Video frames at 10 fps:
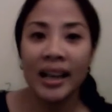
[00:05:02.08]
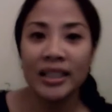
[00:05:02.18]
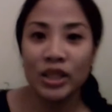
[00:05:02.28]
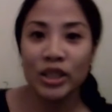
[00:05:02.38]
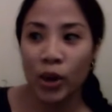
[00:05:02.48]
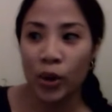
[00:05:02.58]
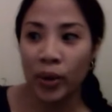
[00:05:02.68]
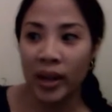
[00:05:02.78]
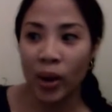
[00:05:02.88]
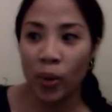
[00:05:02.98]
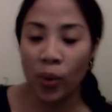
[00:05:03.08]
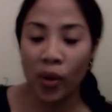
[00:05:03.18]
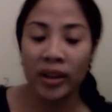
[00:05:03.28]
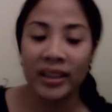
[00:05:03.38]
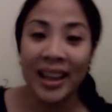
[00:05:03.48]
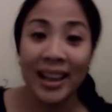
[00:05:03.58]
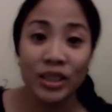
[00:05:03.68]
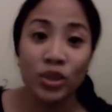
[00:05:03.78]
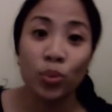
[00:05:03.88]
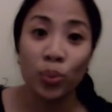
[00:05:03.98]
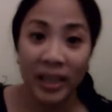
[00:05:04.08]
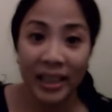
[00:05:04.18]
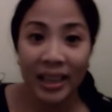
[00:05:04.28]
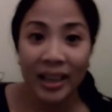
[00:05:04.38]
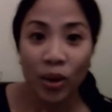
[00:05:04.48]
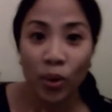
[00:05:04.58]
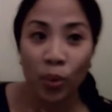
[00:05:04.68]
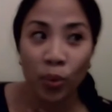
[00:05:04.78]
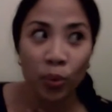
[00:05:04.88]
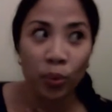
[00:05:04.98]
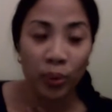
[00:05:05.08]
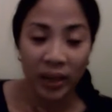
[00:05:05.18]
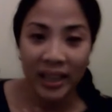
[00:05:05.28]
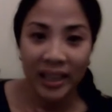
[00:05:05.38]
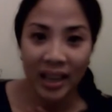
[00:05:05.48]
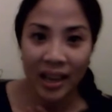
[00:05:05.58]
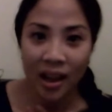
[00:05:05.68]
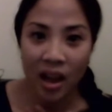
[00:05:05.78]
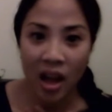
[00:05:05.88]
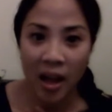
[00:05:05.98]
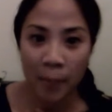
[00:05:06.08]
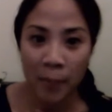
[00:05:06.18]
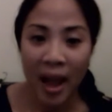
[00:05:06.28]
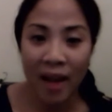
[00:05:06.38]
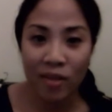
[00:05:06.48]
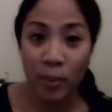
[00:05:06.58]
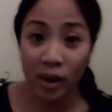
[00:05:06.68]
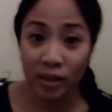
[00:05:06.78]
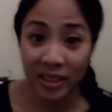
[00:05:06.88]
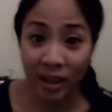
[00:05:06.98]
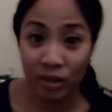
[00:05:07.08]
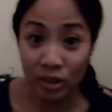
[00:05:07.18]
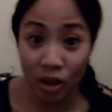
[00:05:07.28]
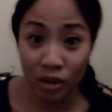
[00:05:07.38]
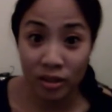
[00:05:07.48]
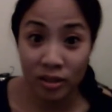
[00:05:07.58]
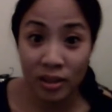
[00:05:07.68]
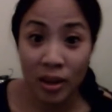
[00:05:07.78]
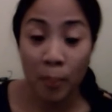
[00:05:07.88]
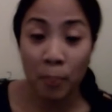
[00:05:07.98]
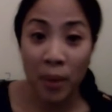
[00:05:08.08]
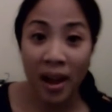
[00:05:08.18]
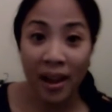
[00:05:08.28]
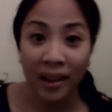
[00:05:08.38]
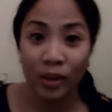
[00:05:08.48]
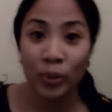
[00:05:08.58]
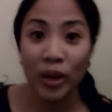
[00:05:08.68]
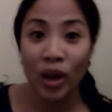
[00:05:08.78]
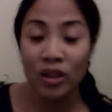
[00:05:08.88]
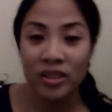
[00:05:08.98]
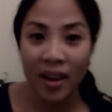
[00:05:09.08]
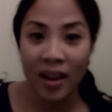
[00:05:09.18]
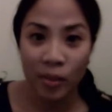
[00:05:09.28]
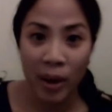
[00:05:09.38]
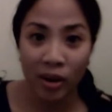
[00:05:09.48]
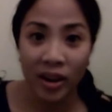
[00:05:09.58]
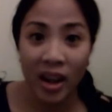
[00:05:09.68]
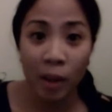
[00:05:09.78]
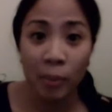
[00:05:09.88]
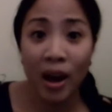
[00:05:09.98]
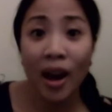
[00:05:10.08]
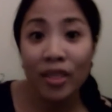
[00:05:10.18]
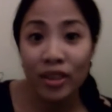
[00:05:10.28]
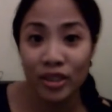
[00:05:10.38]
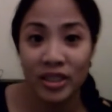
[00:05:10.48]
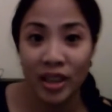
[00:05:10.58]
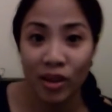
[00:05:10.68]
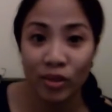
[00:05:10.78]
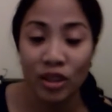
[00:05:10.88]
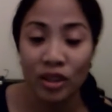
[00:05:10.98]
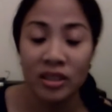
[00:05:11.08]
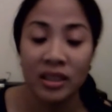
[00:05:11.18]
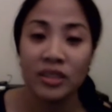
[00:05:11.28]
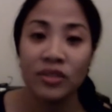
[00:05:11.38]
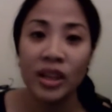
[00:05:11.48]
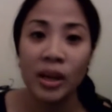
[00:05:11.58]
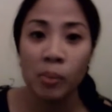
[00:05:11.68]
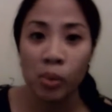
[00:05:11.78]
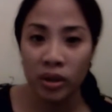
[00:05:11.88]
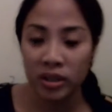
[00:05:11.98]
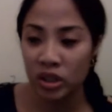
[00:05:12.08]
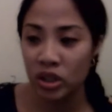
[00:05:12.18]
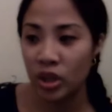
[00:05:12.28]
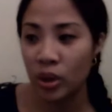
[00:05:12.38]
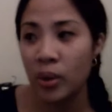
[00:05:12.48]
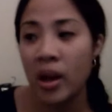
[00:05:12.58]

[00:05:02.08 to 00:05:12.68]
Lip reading: So yes, we have the power to get results, but we also have the power to help others get results. And it's very important to show